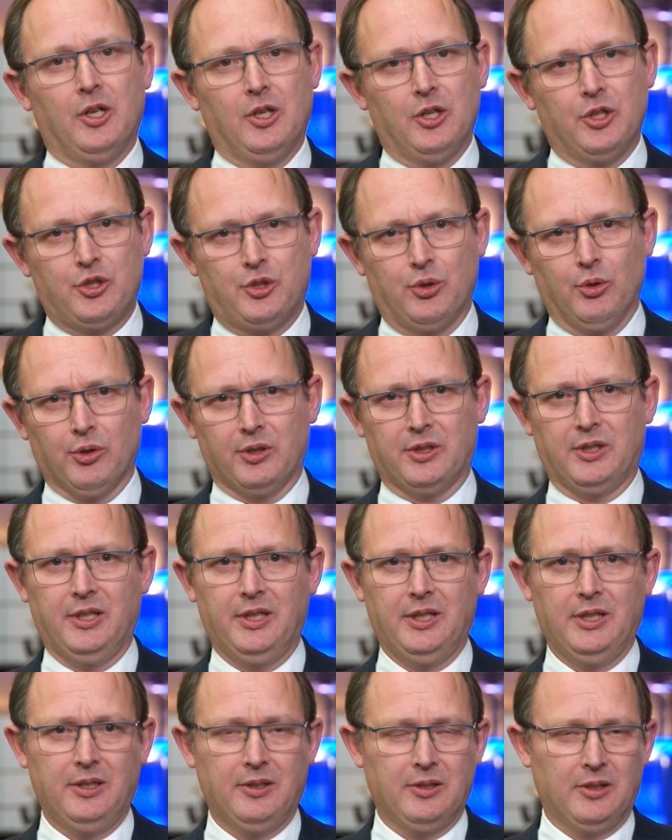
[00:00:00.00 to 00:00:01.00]

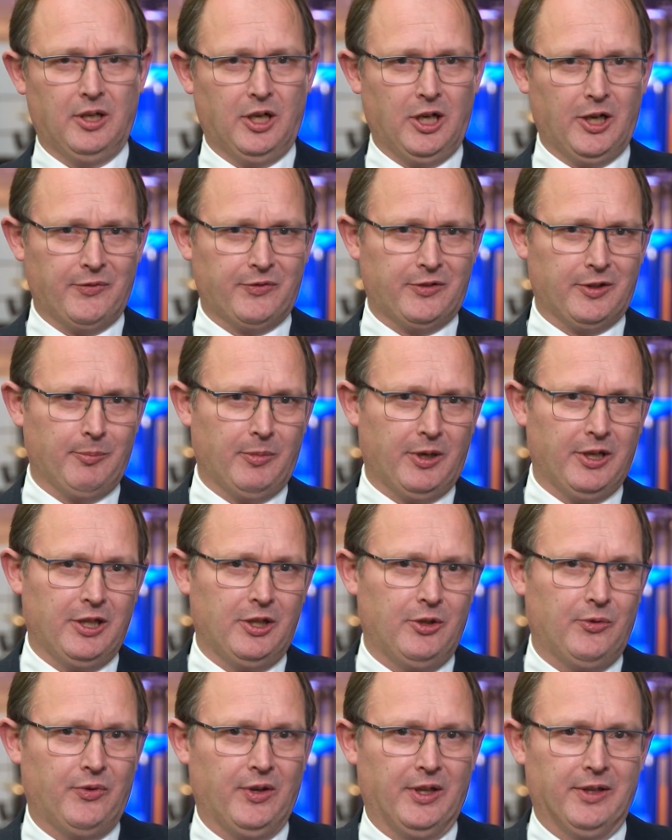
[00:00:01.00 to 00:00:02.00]
Shortly after my
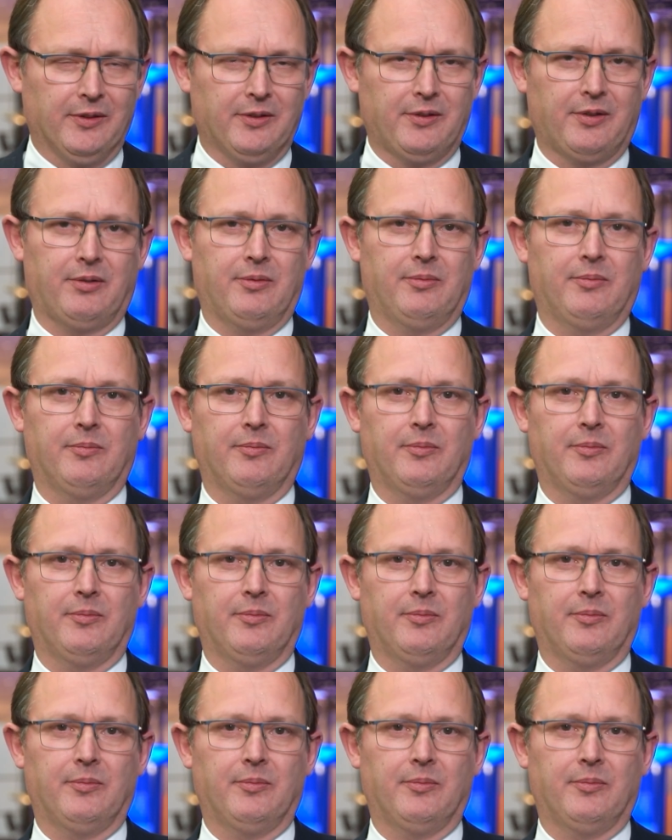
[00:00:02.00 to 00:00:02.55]
event,